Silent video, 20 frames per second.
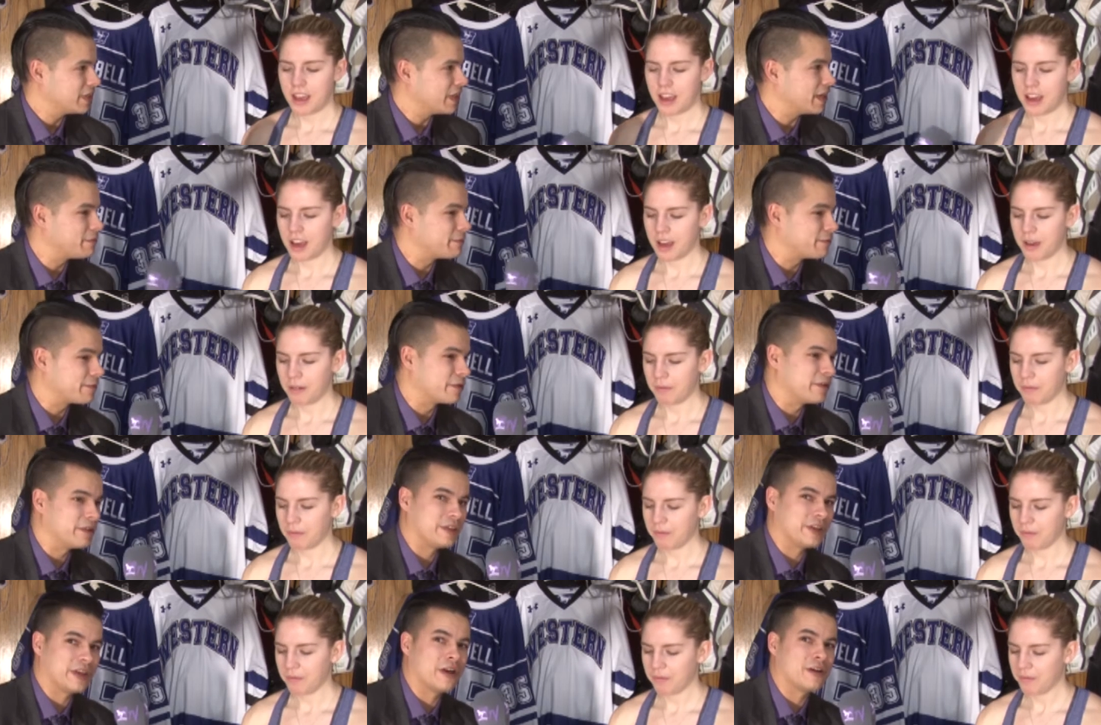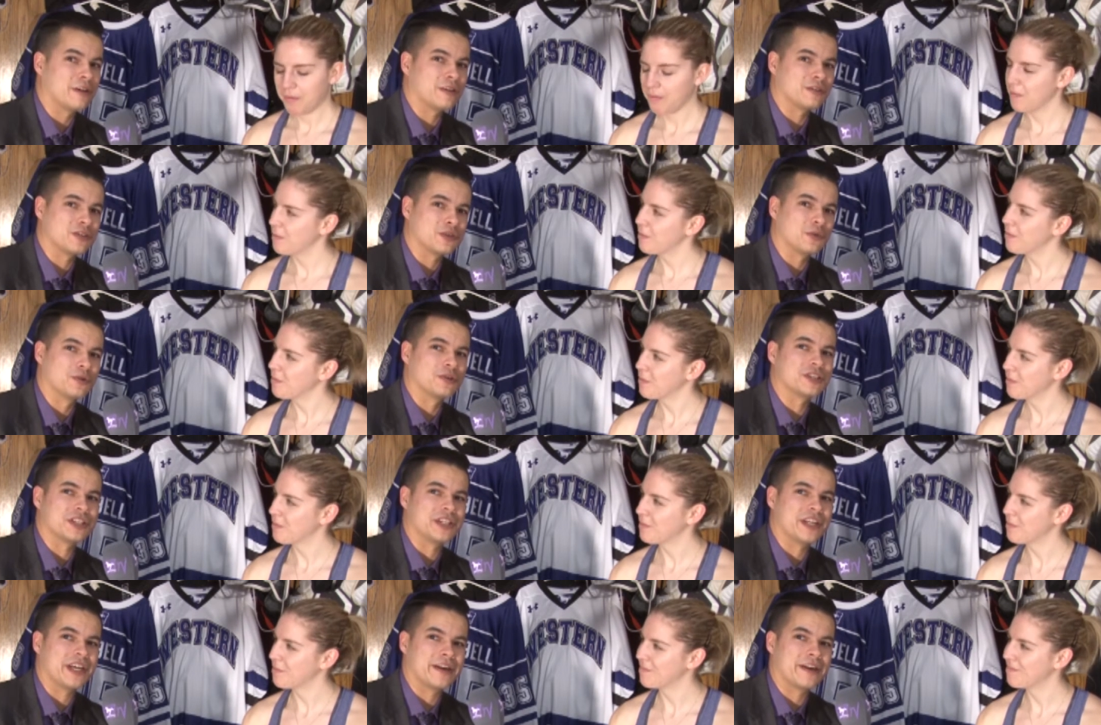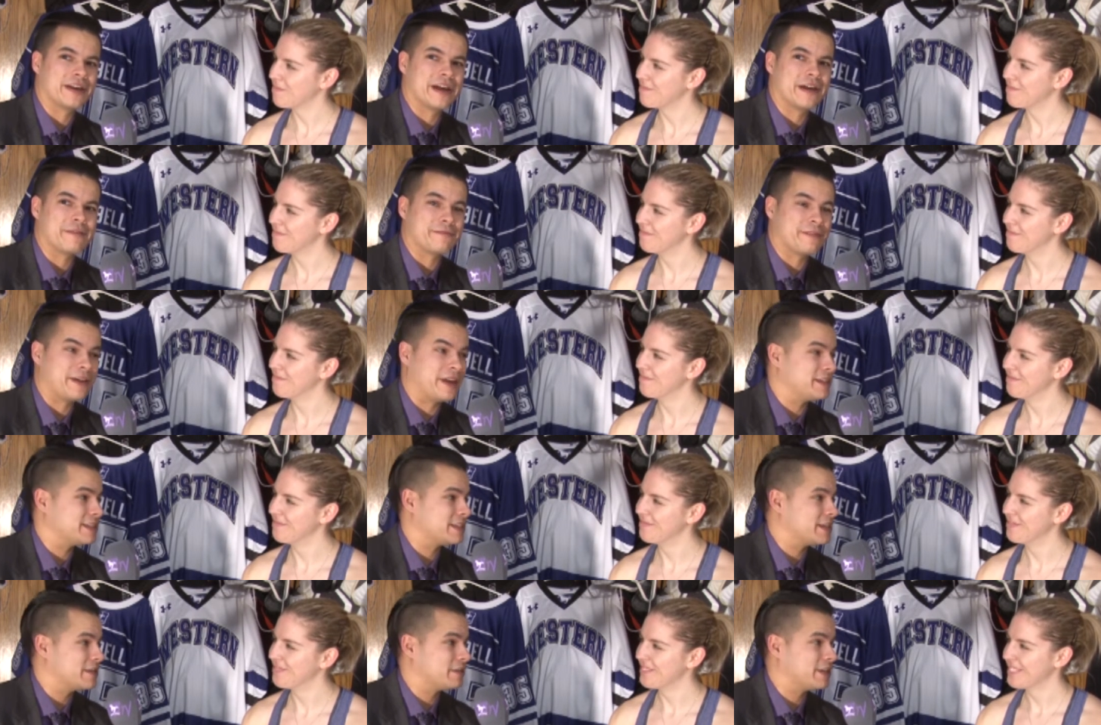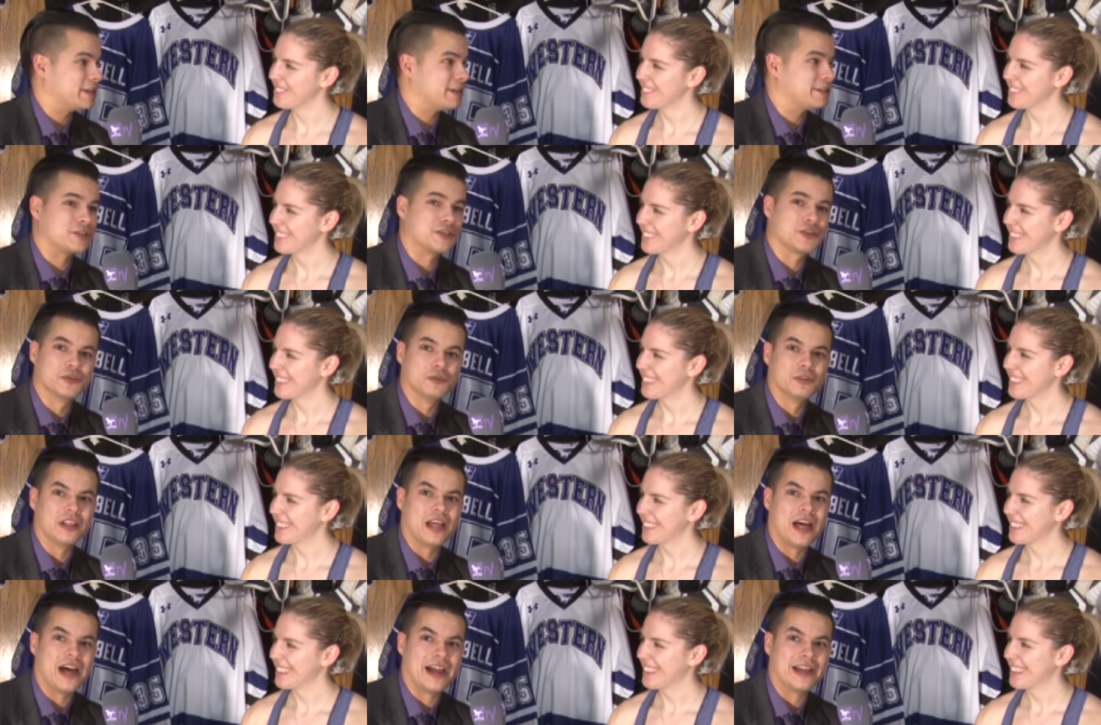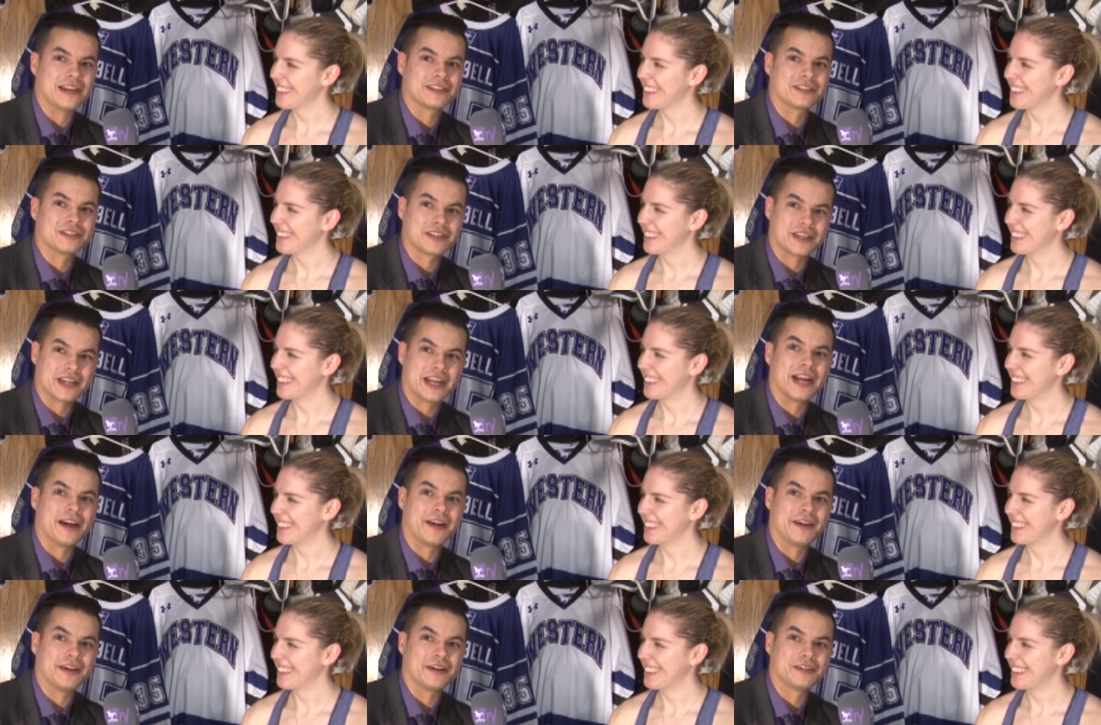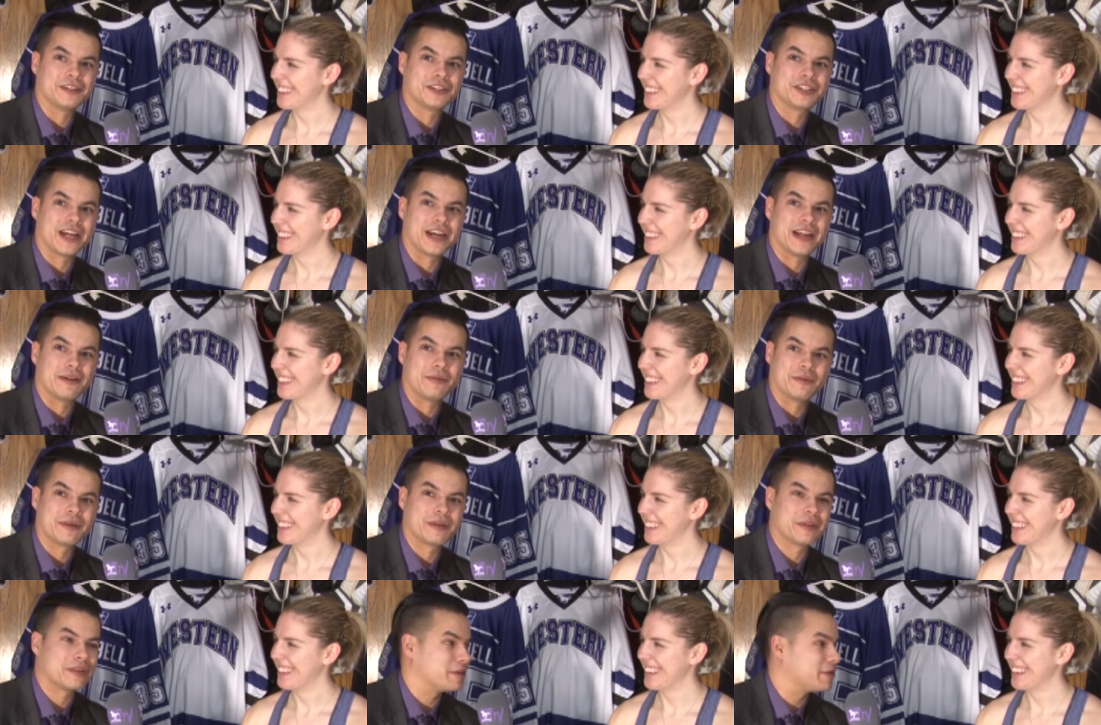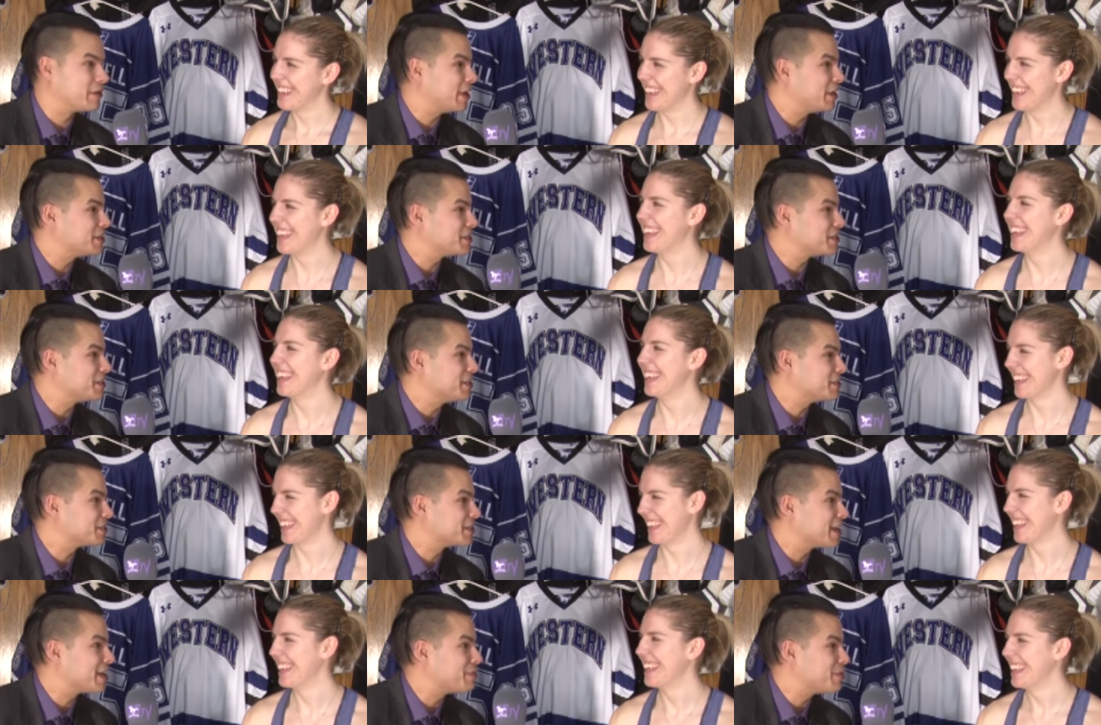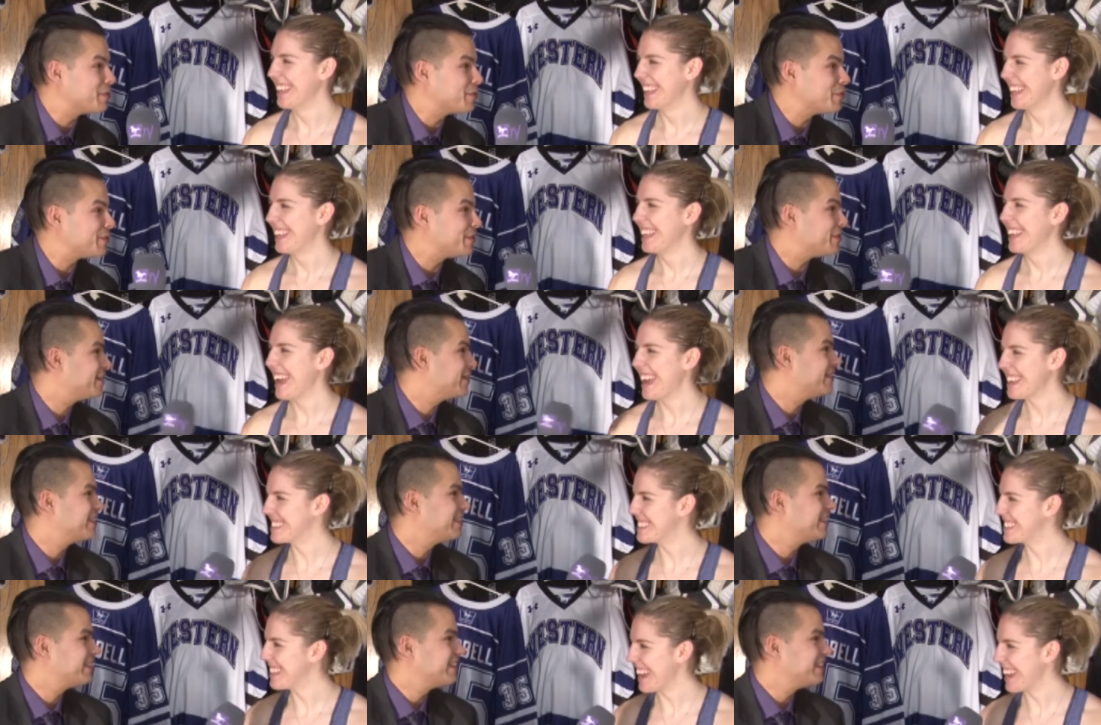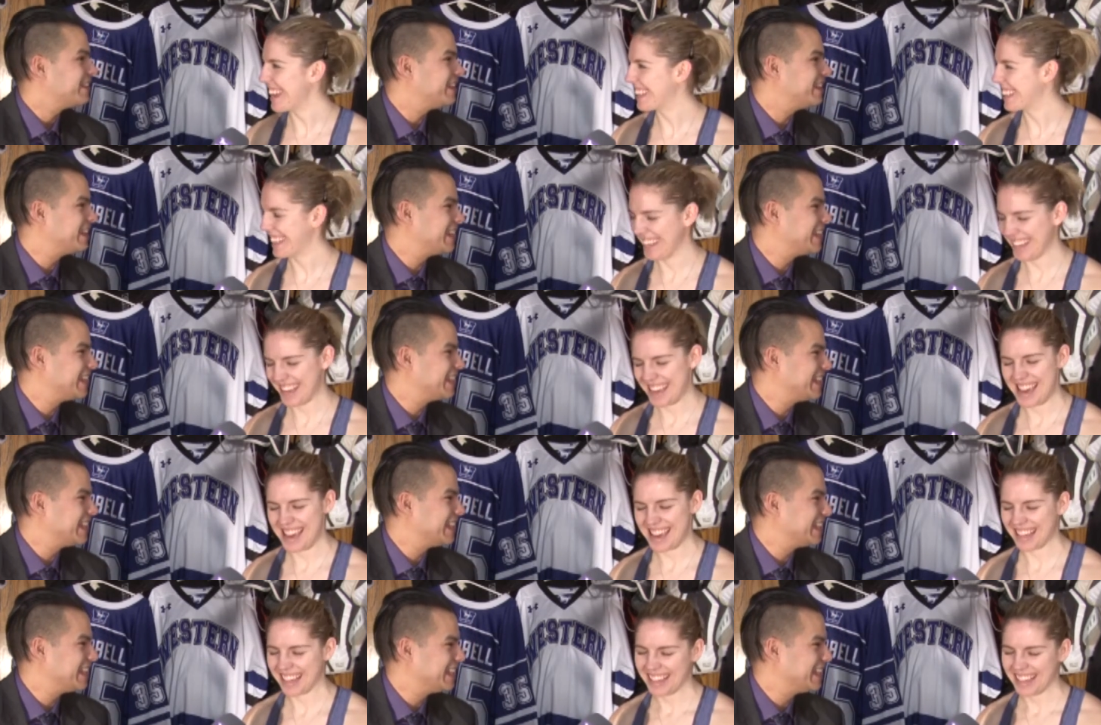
Speaker 1: Um, for all the Arnold Schwarzenegger fans out there, True Lies is a Harrier jet, one of the greatest scenes of that movie.
Speaker 2: Exactly, yeah.